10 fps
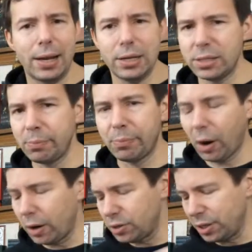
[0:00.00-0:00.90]
at some
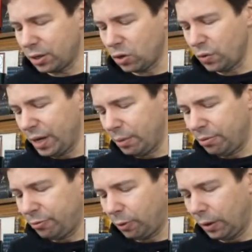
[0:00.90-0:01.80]
bars in Korea
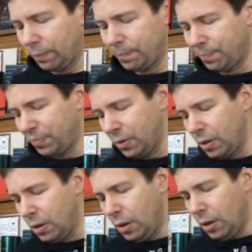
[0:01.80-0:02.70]
before.
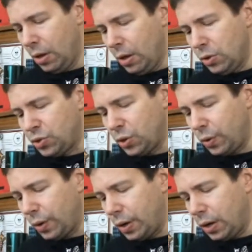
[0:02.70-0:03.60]

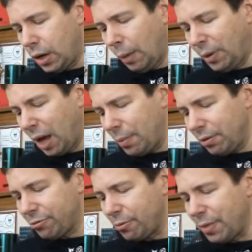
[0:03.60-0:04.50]
So I'm
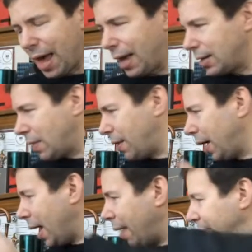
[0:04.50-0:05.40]
coming from that. And then I had